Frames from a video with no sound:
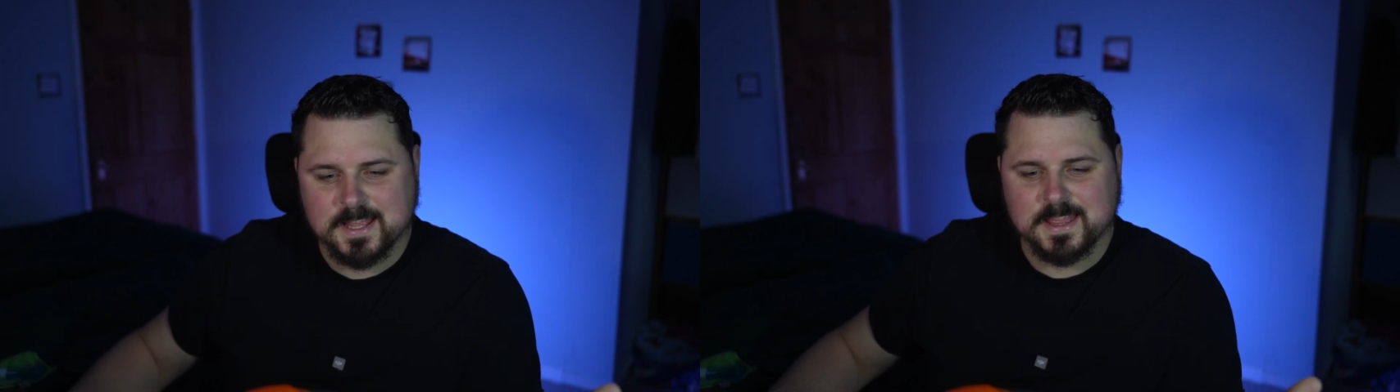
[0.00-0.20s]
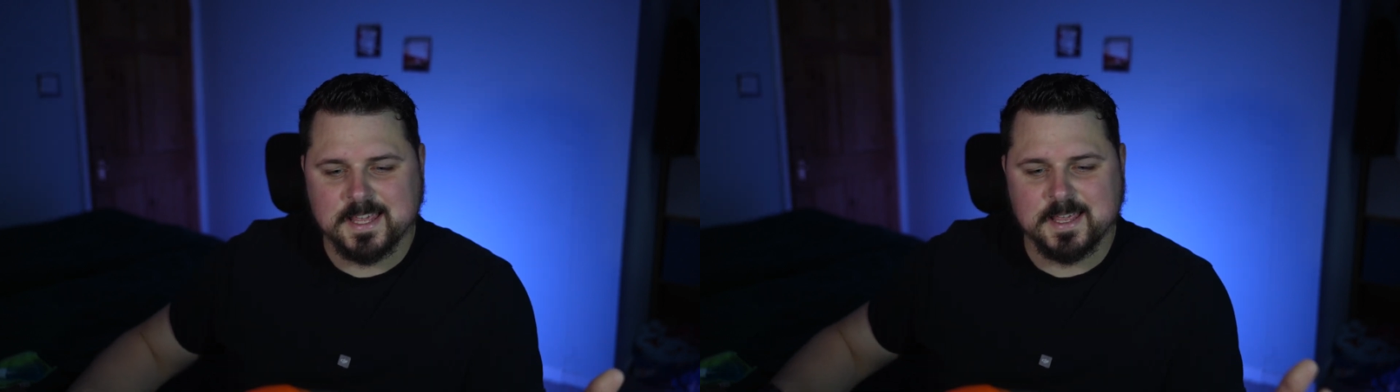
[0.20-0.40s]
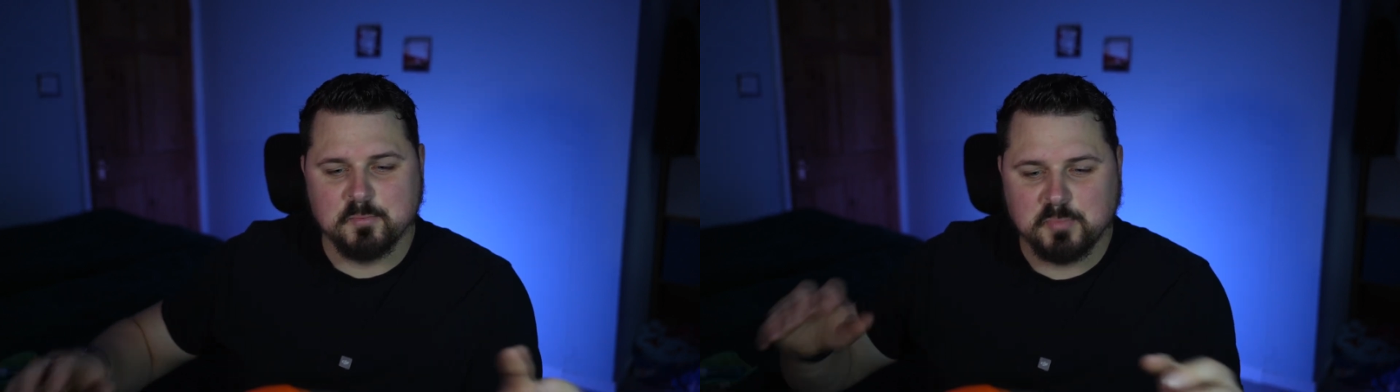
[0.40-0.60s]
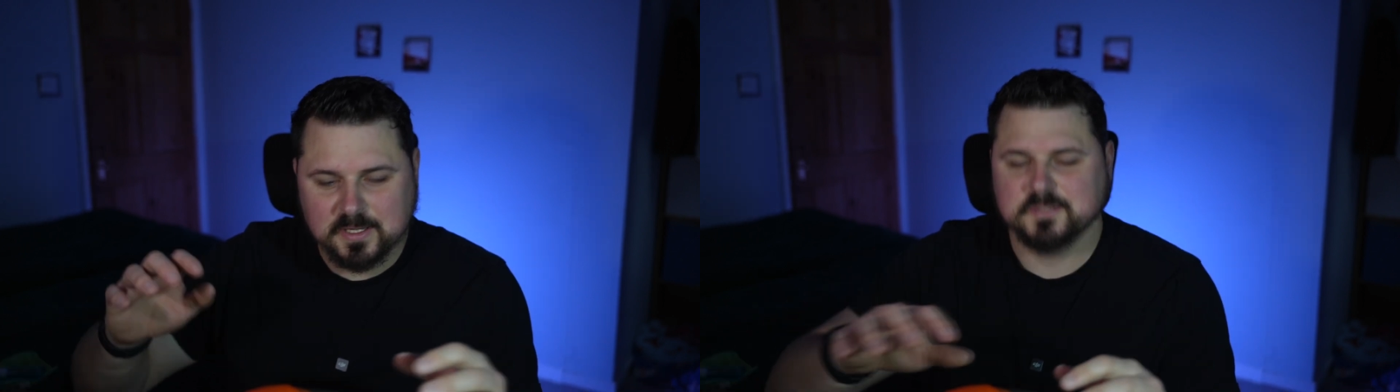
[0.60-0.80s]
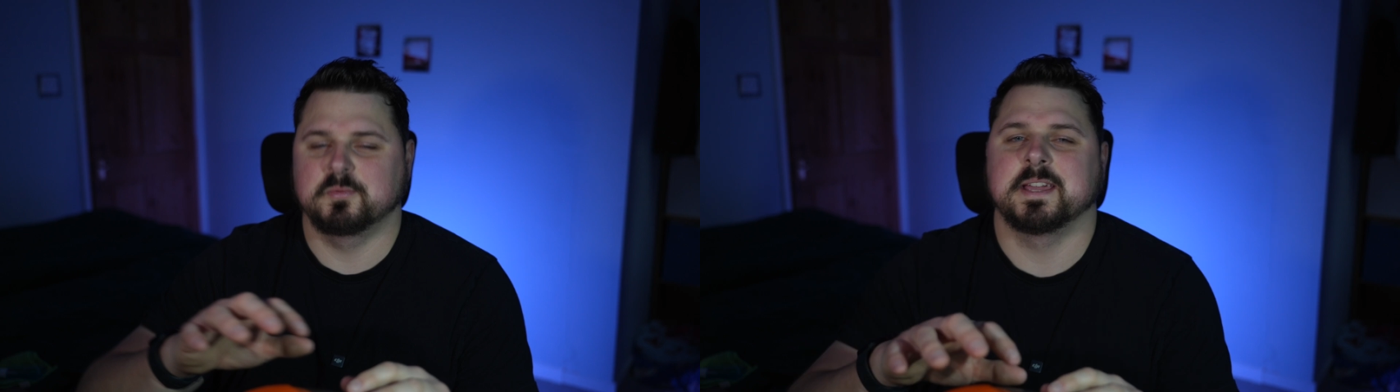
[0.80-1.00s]
the
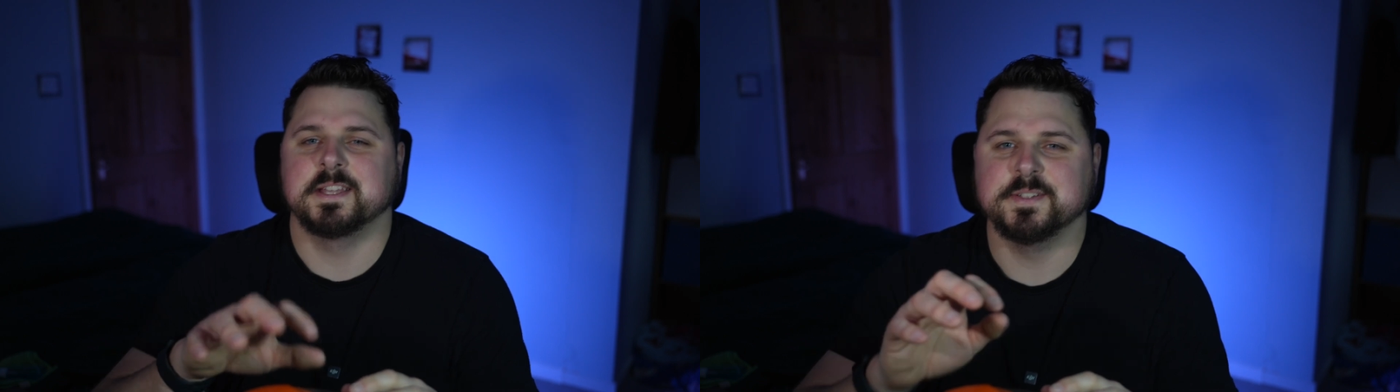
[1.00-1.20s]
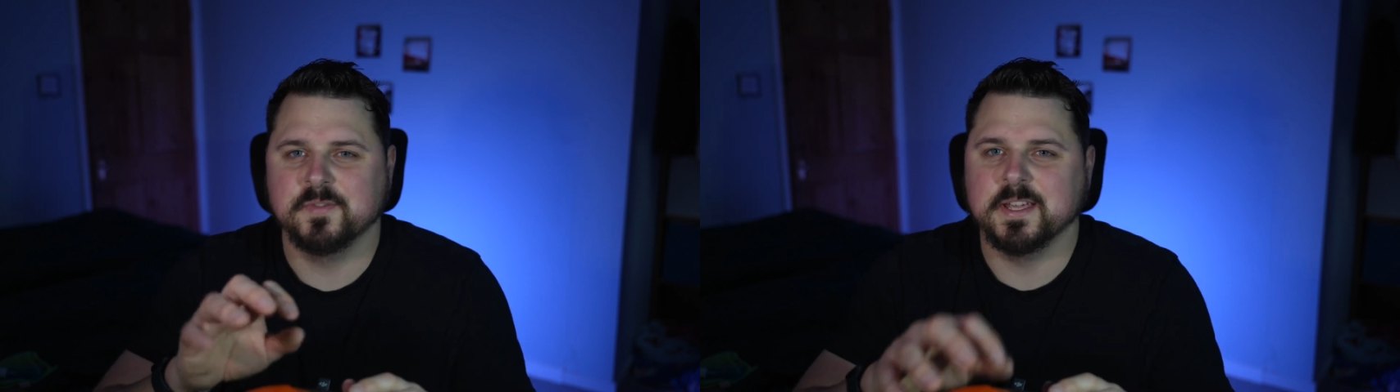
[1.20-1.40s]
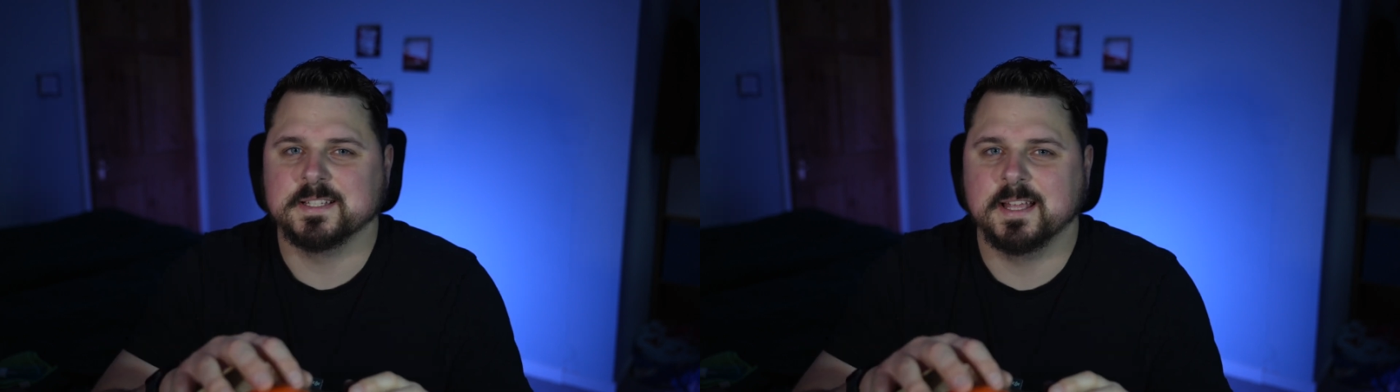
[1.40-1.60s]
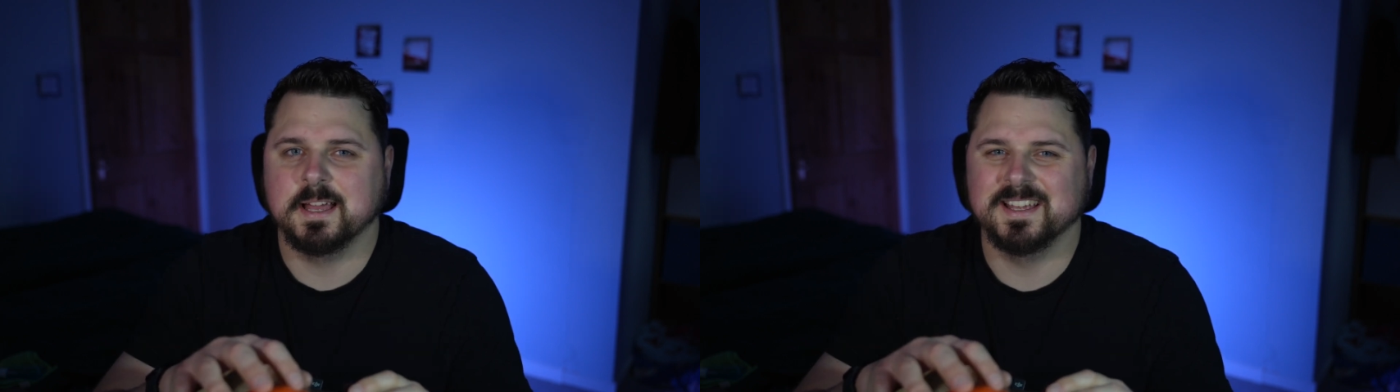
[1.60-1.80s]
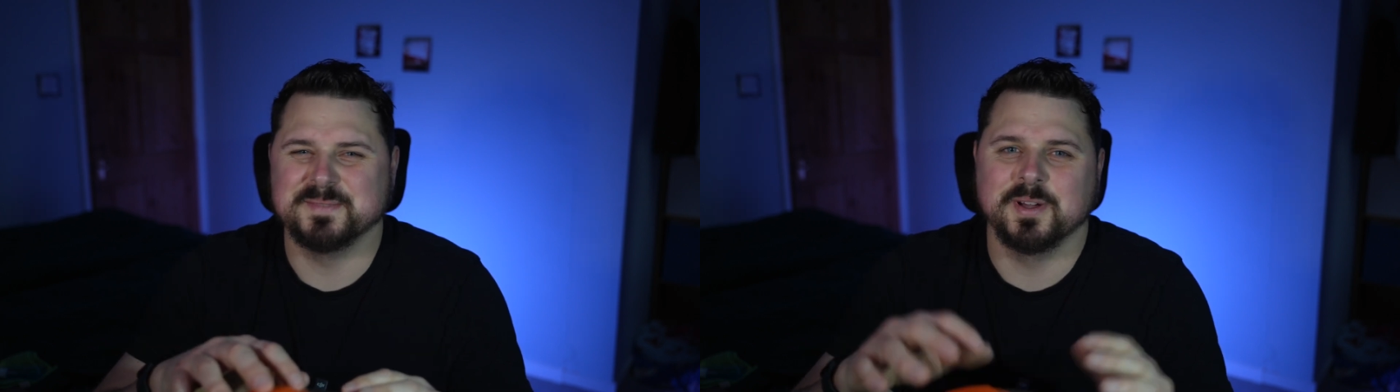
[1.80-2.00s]
best way to fix
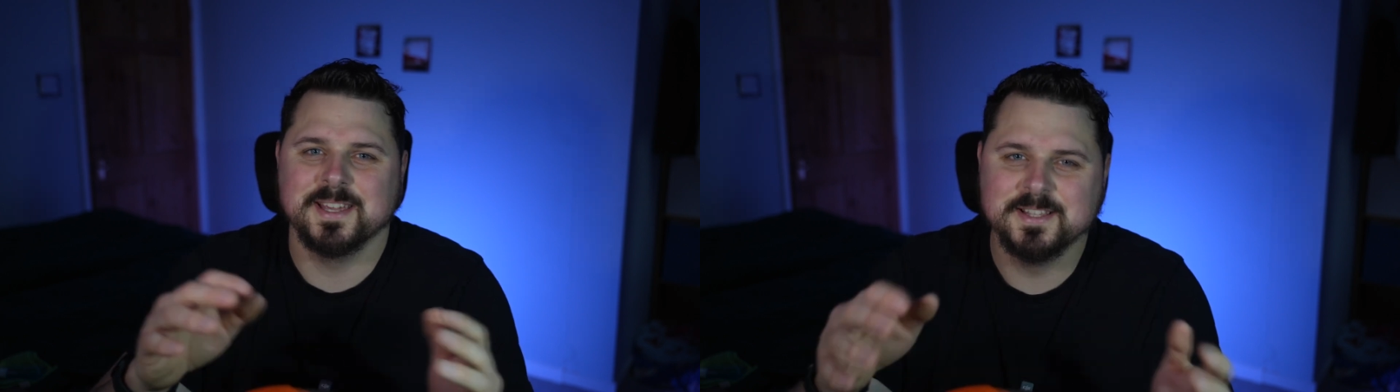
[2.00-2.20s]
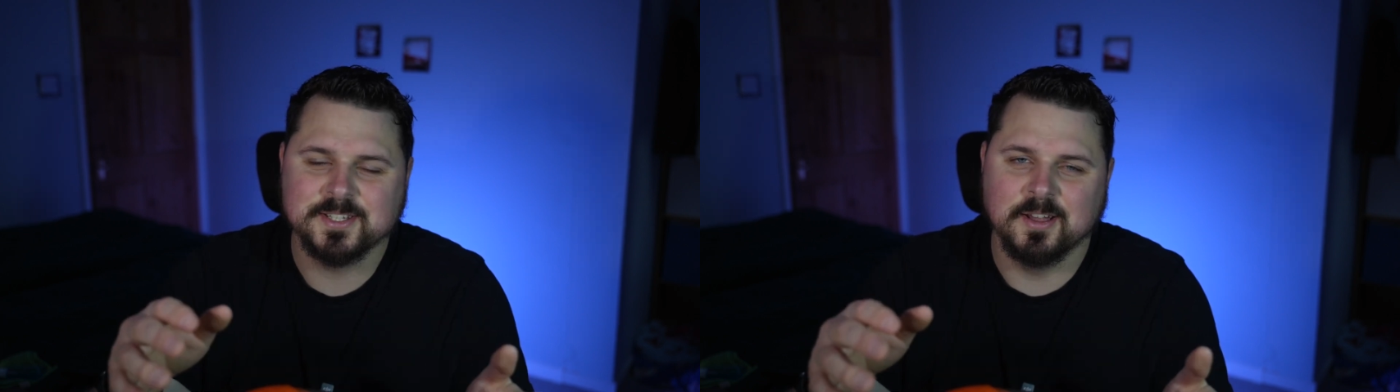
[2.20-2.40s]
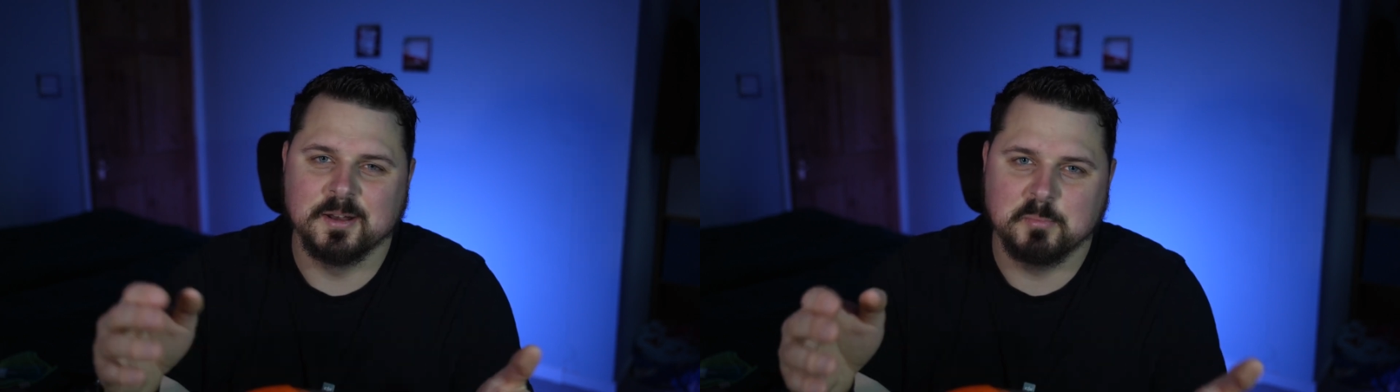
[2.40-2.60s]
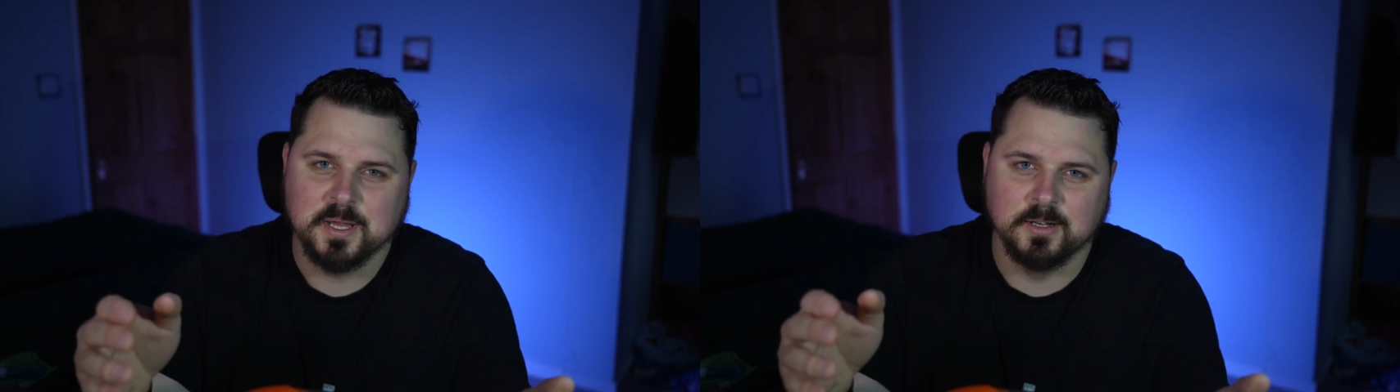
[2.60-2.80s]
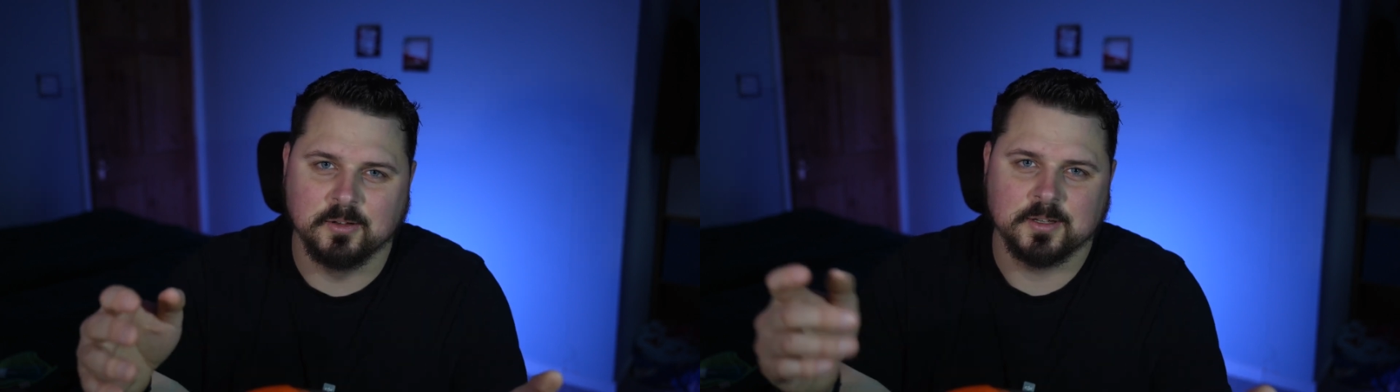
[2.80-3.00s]
that is by inserting a
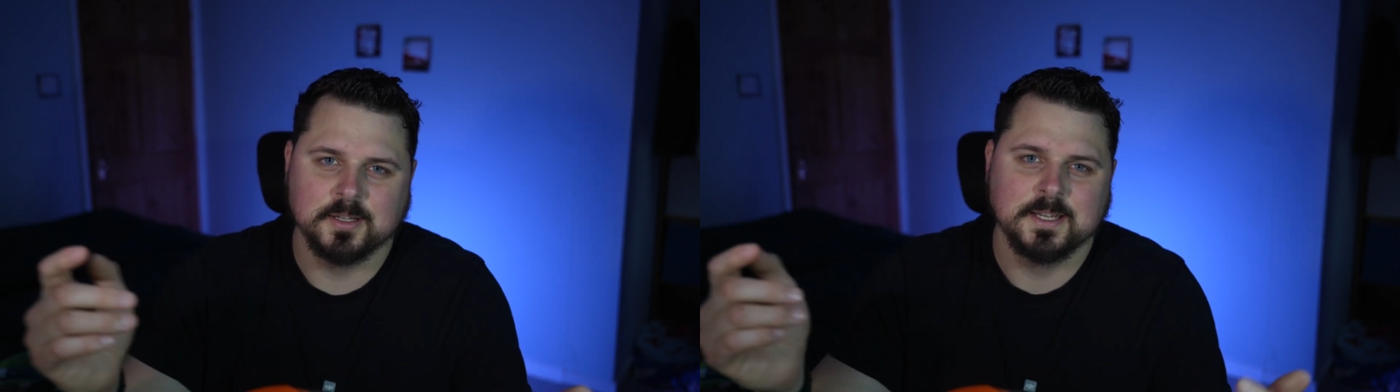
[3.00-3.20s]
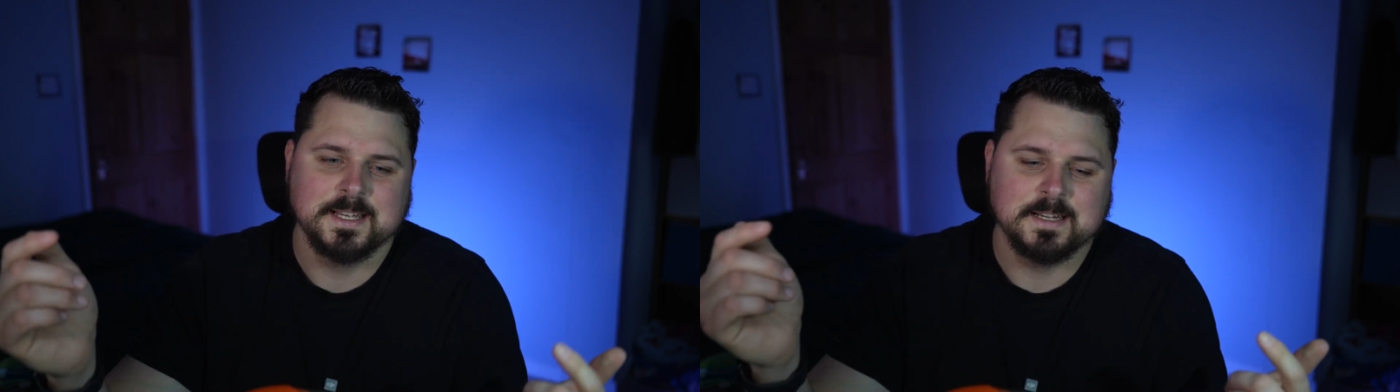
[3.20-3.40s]
pin lock.